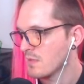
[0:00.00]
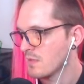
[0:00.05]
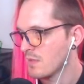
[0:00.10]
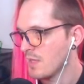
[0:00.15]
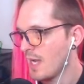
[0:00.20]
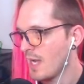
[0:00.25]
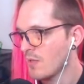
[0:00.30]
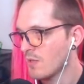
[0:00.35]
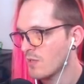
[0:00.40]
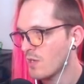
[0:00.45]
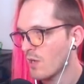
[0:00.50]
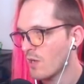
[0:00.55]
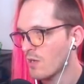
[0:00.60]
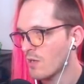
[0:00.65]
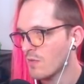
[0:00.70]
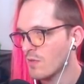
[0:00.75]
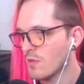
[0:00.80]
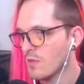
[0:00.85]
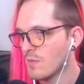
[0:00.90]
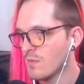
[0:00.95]
Alucard
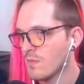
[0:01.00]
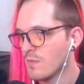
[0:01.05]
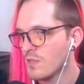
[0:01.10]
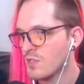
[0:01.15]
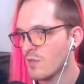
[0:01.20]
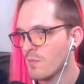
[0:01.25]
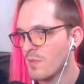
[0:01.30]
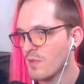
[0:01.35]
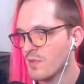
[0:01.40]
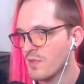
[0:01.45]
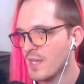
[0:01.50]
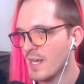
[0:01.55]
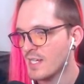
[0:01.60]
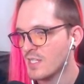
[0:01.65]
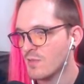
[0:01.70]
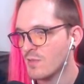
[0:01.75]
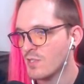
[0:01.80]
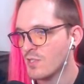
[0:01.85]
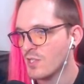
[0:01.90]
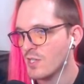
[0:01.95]
Room, which are both next
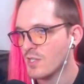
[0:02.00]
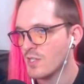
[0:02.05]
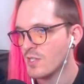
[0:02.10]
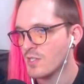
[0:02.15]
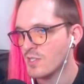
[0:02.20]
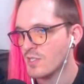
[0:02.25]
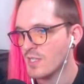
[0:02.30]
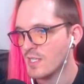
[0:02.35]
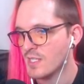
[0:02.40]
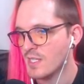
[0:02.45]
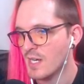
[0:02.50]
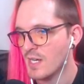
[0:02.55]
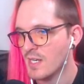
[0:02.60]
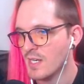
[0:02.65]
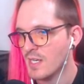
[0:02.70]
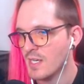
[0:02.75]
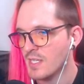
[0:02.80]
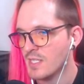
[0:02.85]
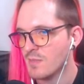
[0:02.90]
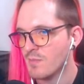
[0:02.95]
to each other, so that's kind of
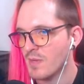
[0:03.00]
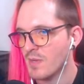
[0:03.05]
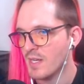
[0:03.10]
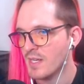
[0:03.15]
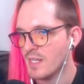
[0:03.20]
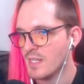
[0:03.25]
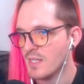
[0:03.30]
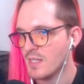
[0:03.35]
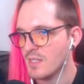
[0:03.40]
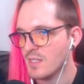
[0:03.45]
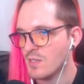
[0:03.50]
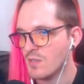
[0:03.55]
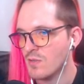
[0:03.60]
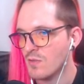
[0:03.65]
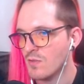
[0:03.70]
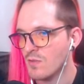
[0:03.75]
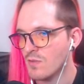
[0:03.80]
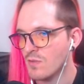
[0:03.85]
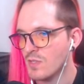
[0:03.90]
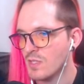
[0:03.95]
nice, but I need
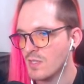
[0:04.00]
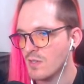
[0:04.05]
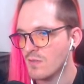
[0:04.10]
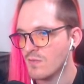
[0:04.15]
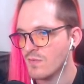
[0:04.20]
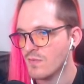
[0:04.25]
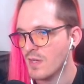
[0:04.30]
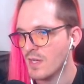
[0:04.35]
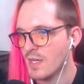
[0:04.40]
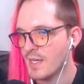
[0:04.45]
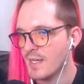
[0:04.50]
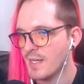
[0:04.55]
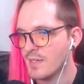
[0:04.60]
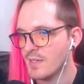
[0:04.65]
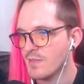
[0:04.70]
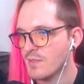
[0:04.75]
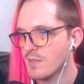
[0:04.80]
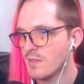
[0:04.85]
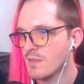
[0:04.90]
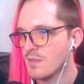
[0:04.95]
to still
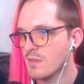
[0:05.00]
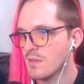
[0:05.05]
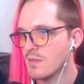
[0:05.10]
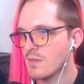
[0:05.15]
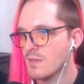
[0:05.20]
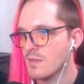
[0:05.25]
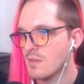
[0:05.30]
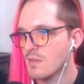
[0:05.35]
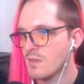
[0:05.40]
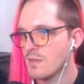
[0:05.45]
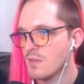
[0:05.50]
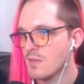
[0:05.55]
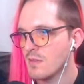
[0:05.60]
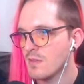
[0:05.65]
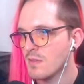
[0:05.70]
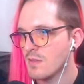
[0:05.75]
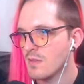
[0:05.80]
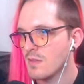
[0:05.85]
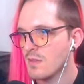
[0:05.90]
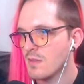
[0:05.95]
find
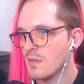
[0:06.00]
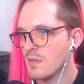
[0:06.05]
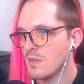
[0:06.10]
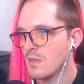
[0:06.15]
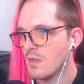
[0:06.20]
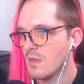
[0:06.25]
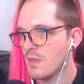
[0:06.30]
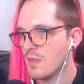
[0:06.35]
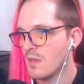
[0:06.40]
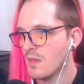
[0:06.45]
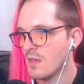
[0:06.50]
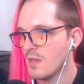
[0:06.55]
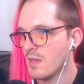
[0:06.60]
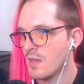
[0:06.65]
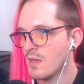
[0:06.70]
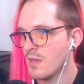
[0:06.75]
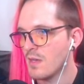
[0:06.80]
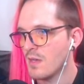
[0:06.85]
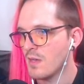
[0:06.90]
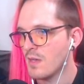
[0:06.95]

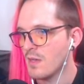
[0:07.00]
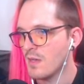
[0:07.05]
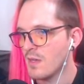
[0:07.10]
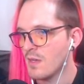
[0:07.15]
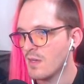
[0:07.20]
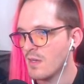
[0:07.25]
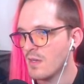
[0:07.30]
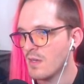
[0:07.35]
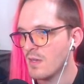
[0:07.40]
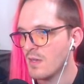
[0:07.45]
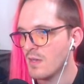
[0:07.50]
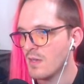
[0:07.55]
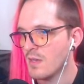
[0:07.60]
the...